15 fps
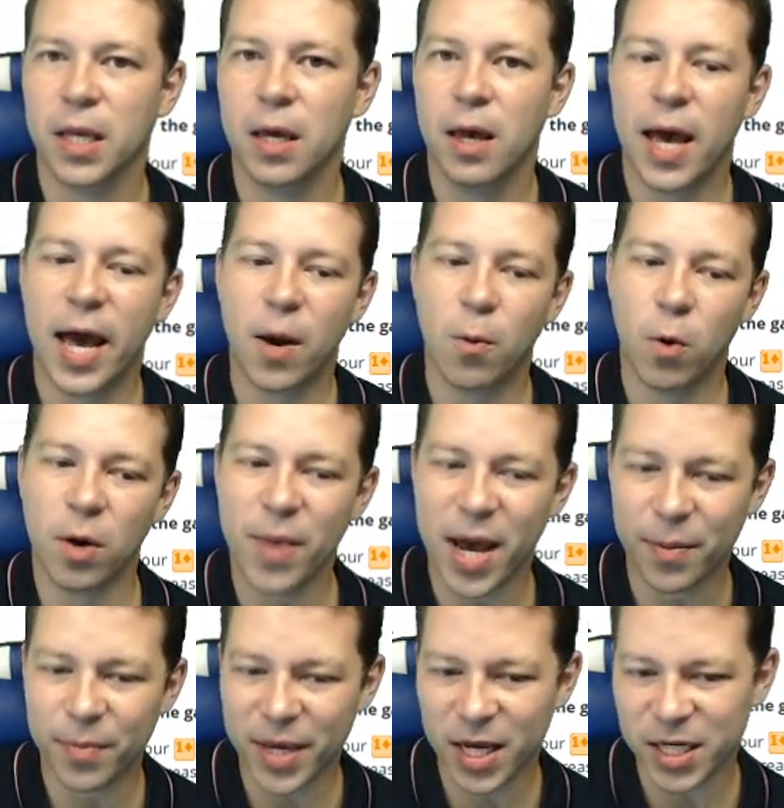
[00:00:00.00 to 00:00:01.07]
And what
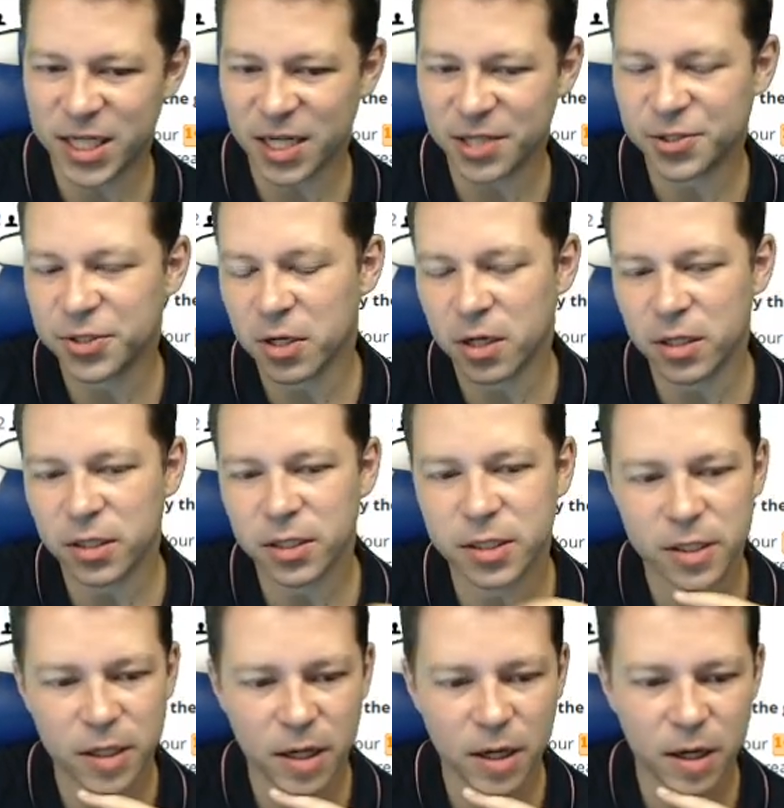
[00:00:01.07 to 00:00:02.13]
might be a
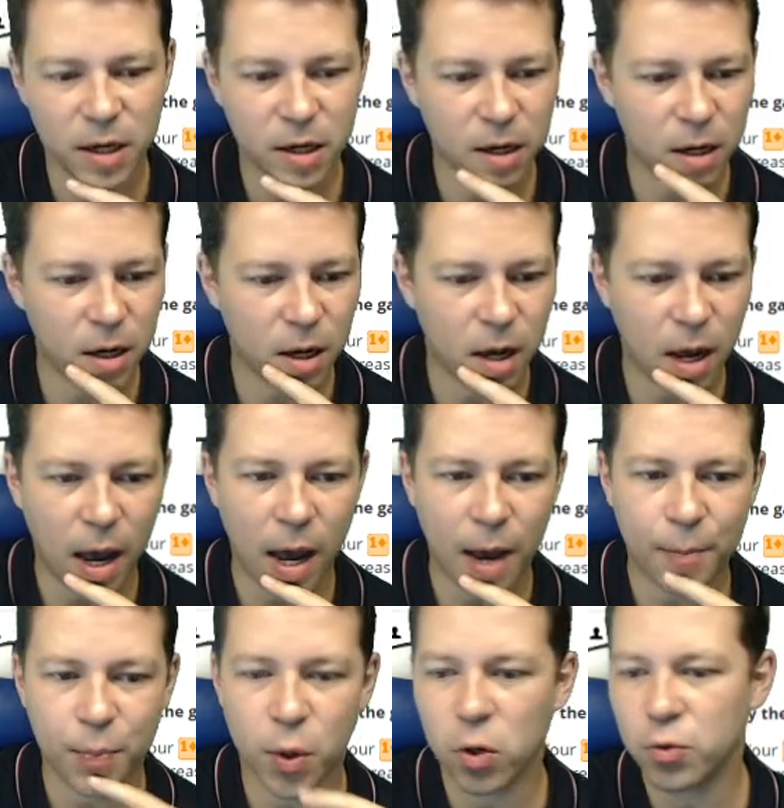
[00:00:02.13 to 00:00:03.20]
different
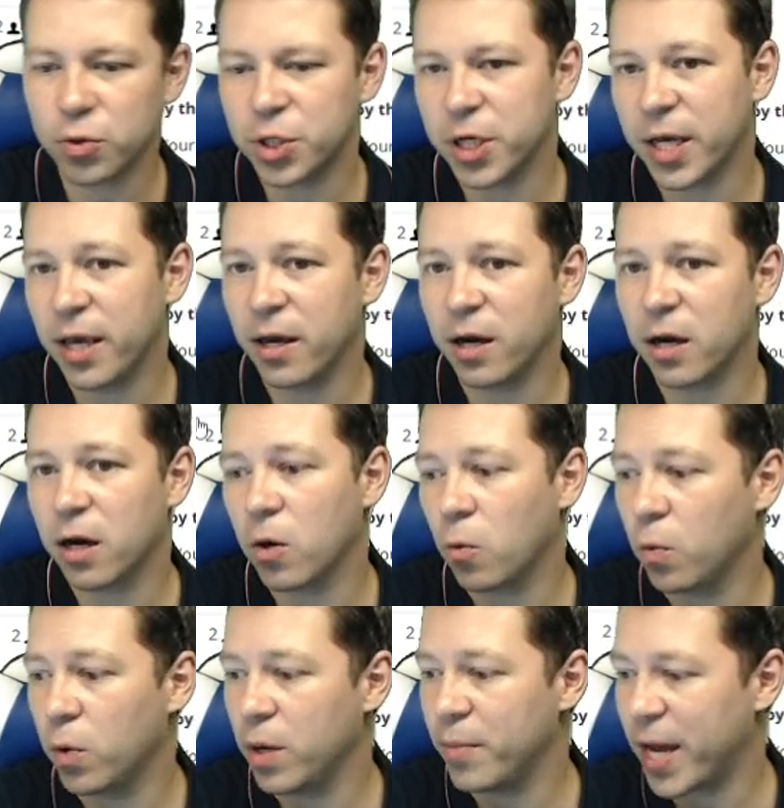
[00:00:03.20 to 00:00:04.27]
approach here,
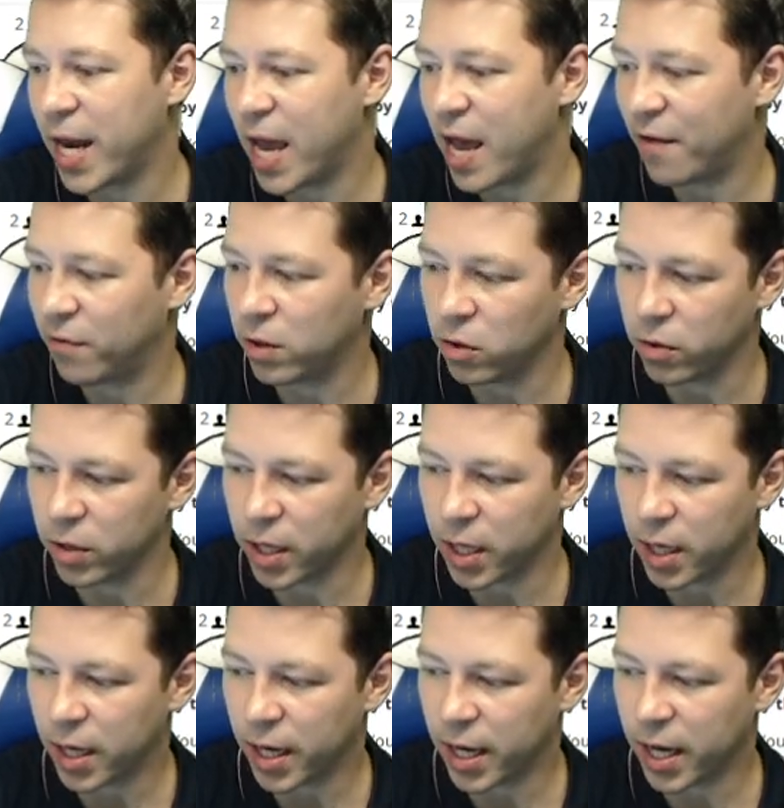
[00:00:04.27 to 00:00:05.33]
we might have a look
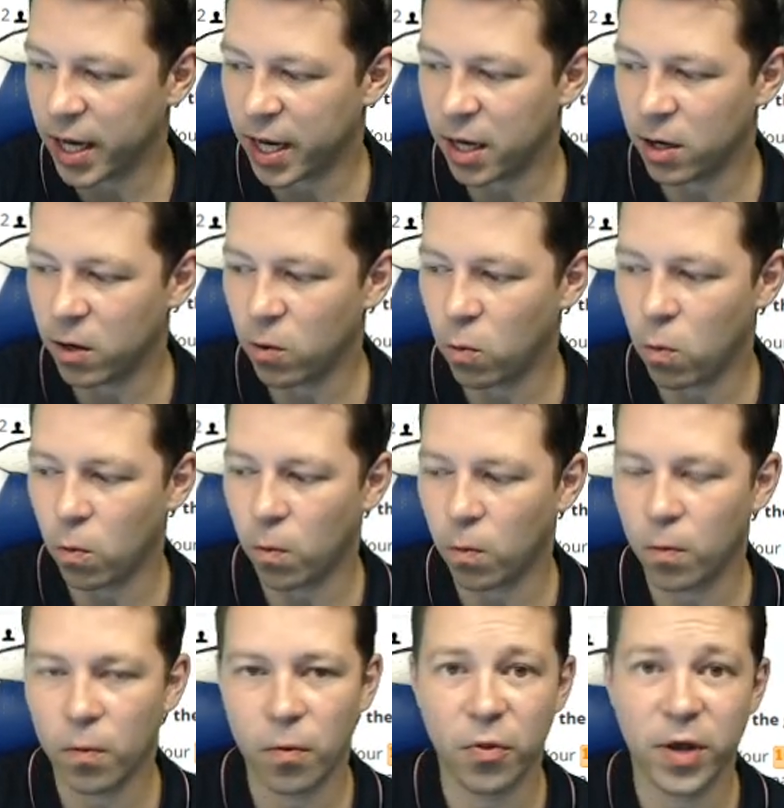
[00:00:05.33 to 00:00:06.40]
in
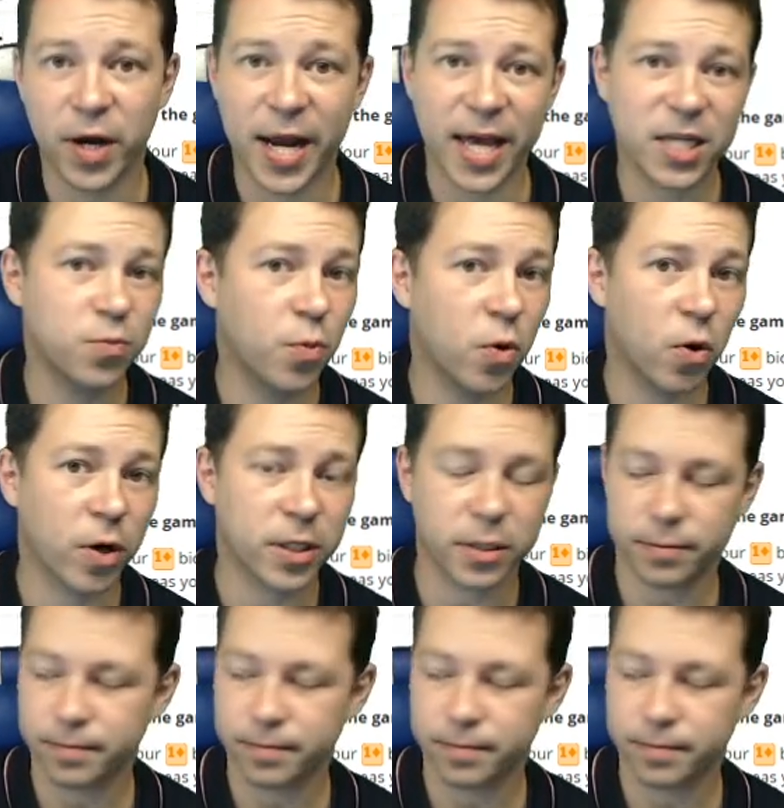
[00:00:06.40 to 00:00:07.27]
the next board.